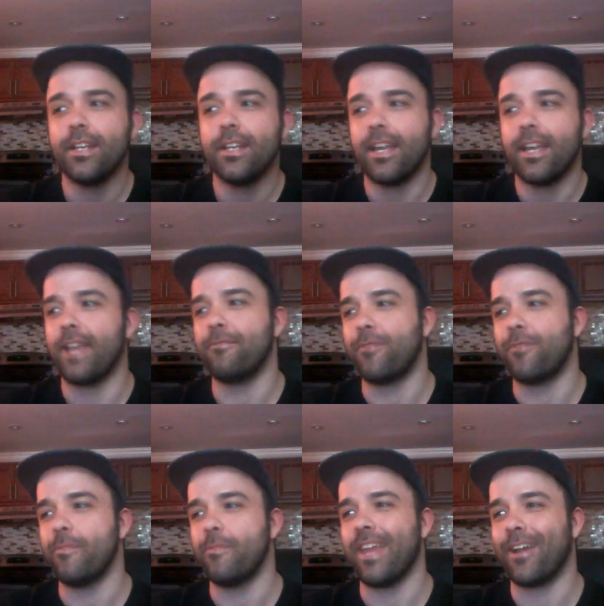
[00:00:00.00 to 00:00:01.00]
And from
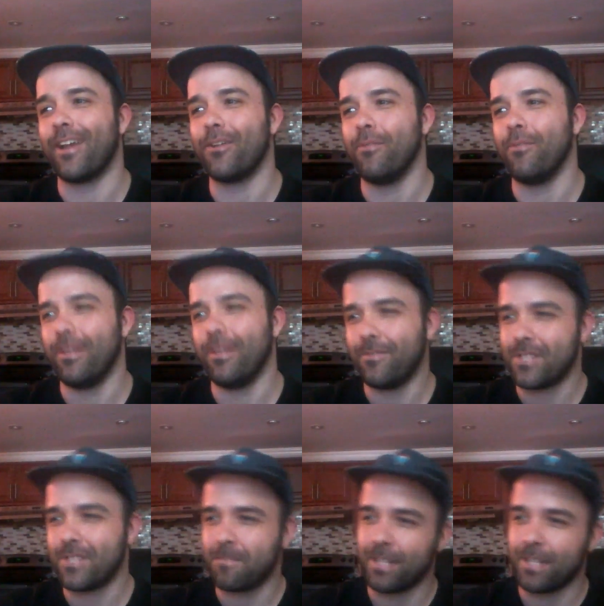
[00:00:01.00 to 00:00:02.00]
there, we've
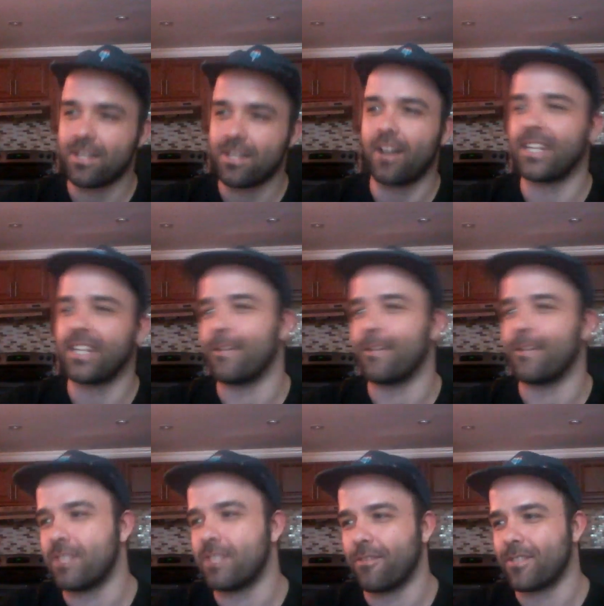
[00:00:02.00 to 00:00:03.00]
been talking about
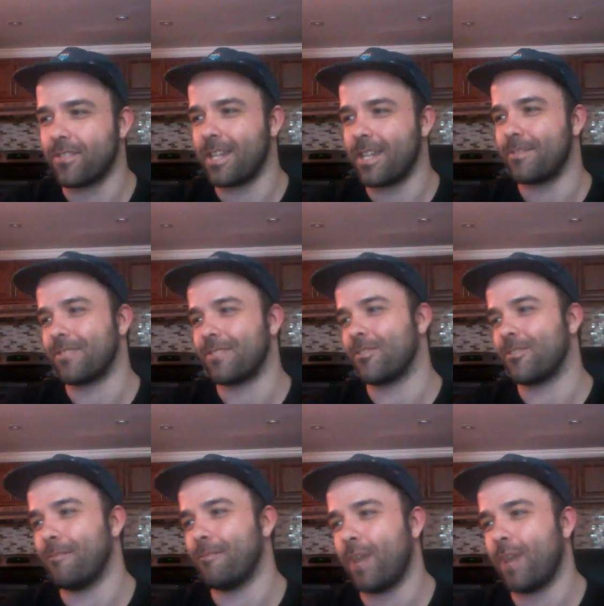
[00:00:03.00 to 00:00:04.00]
different types of
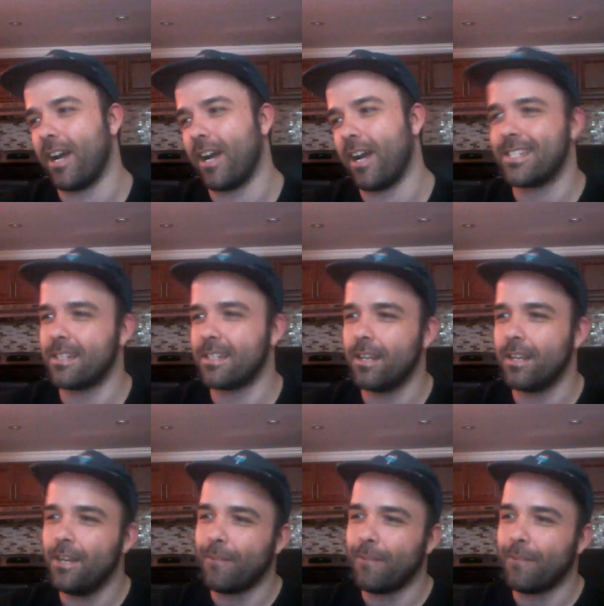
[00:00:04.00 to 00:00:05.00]
cream pies. And
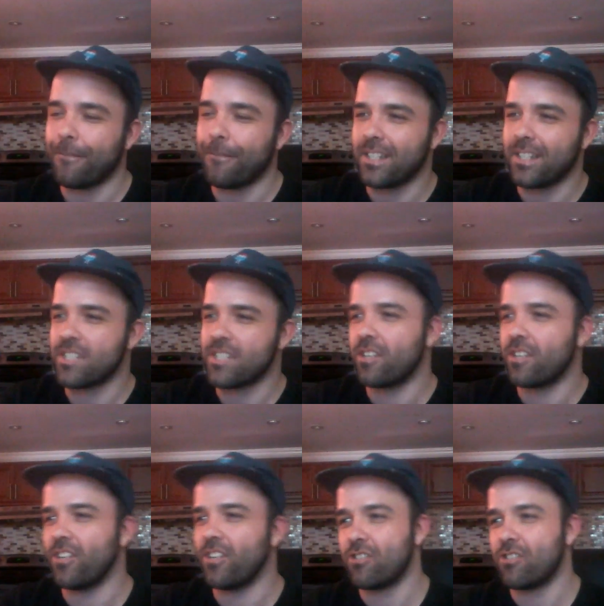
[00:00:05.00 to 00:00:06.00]
my friend does a
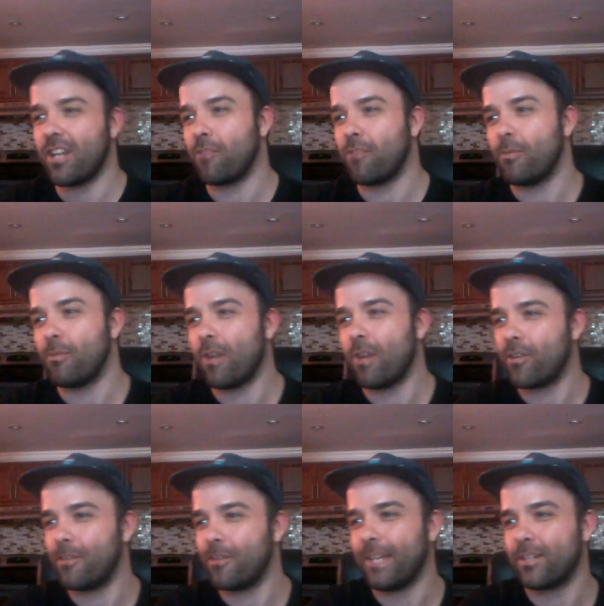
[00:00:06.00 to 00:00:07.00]
cooking channel. We want her to
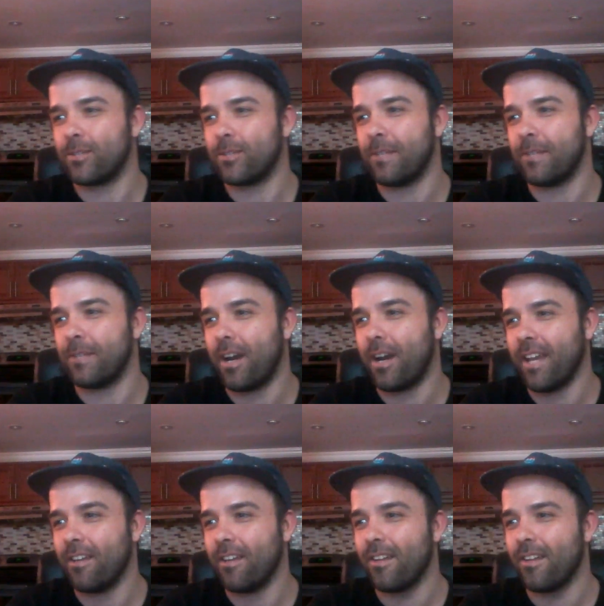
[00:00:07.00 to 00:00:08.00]
make a cream pie,
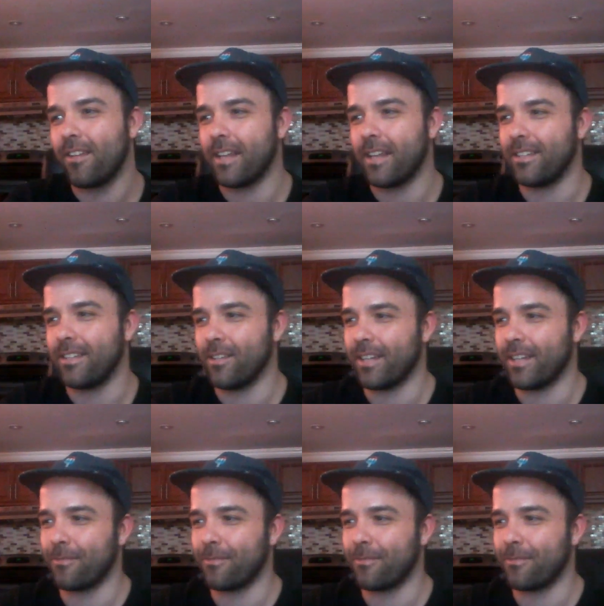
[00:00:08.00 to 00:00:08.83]
like, you know, like for